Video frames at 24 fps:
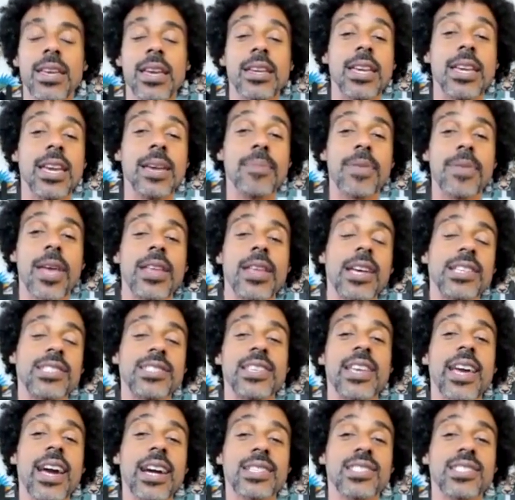Keep that
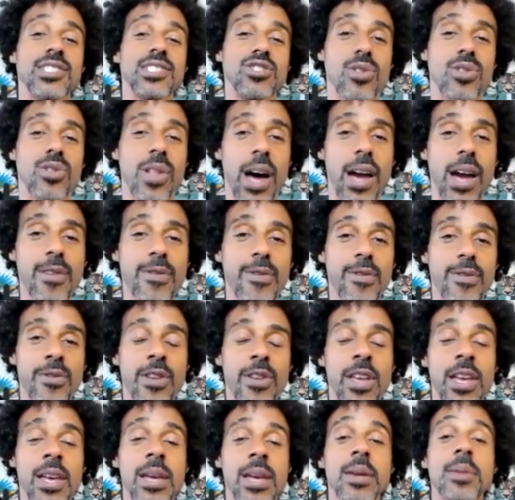S.E.X. in your life.
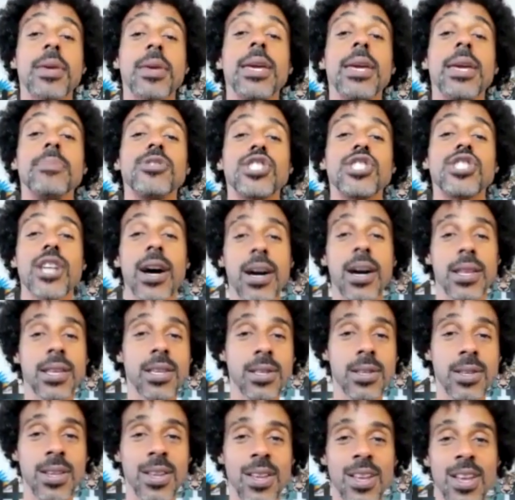Keep
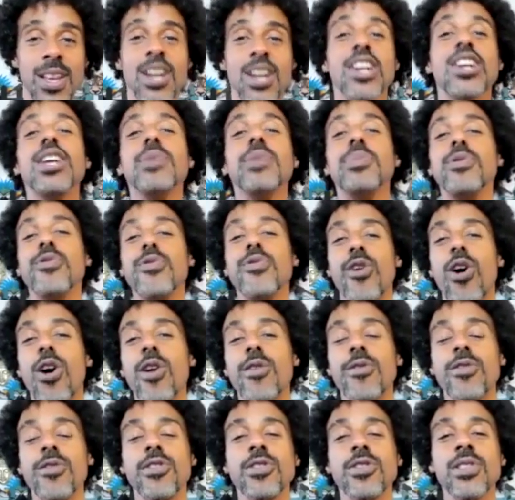shining, keep
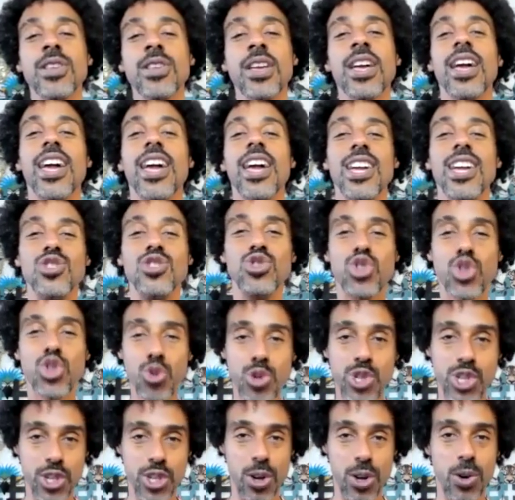evolving, and do
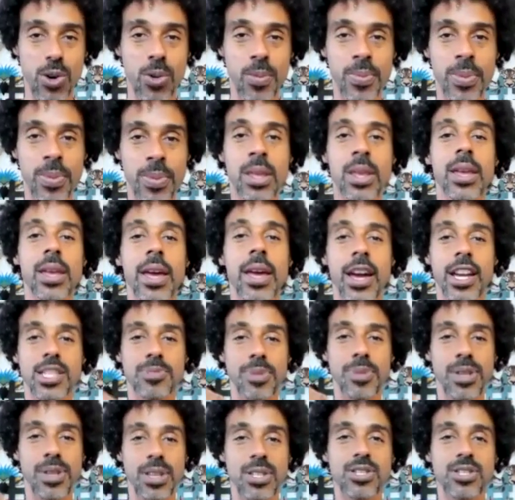so
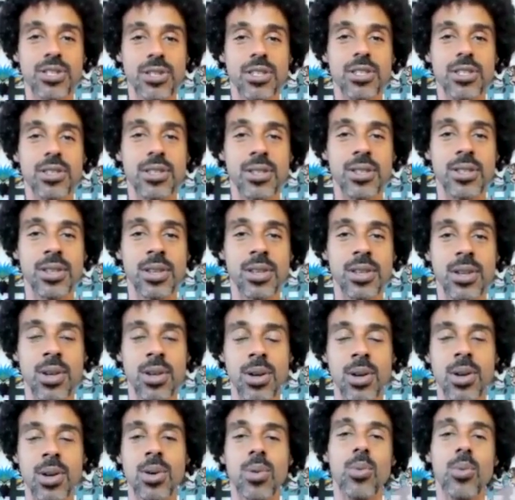exponentially.
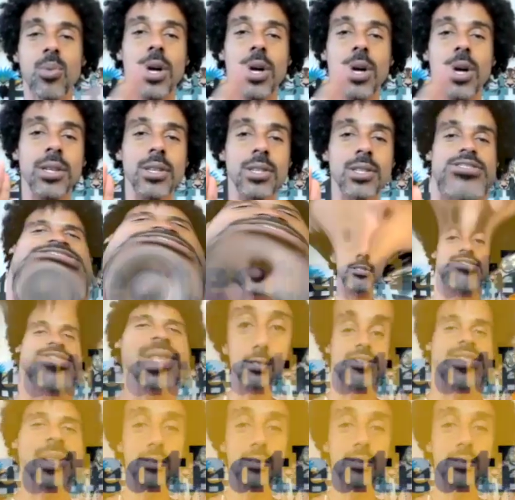Oneness.